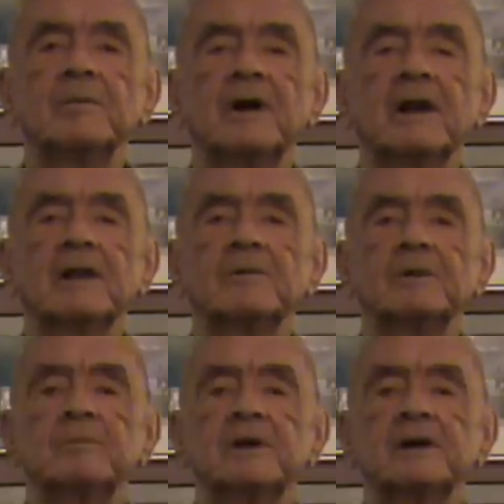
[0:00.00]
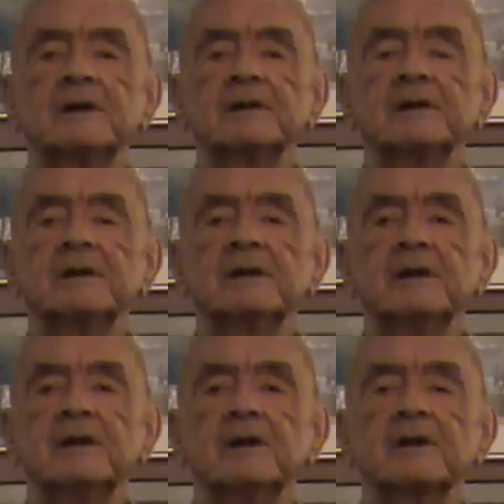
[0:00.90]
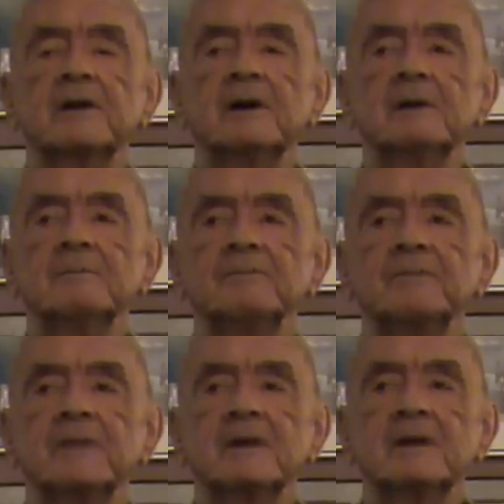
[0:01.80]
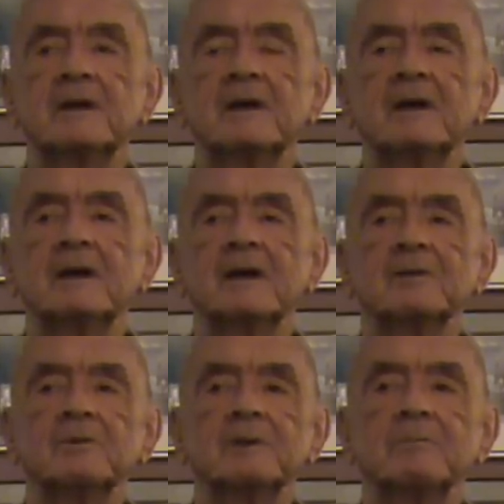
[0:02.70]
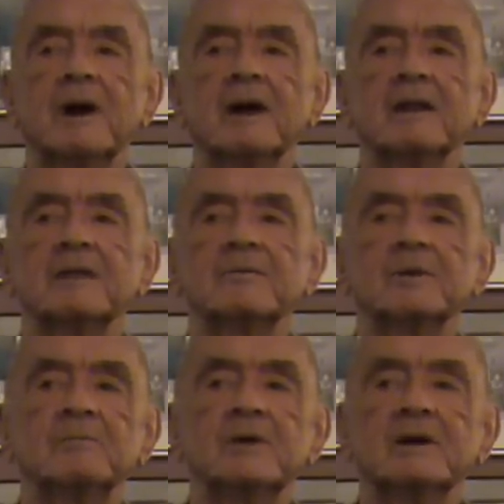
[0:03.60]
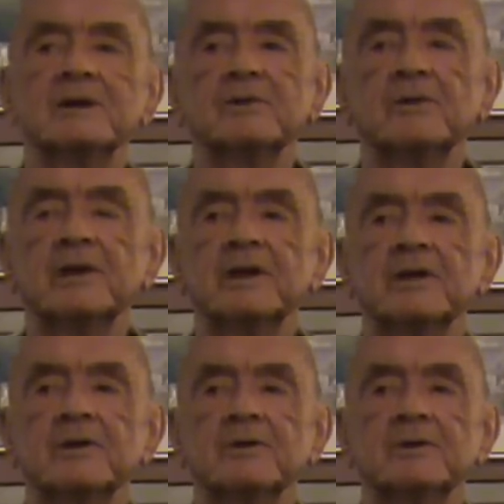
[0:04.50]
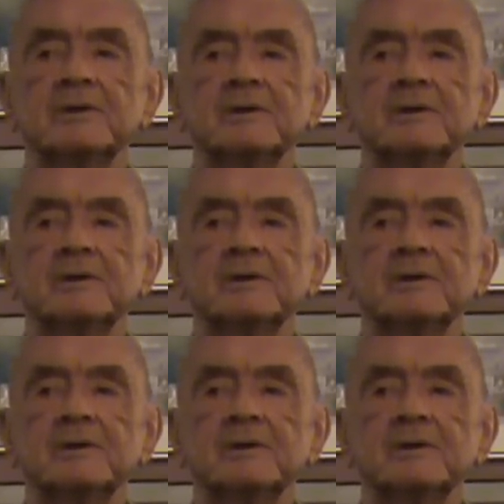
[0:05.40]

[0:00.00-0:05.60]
pilot would be on the intercom, and one pilot would be on the radio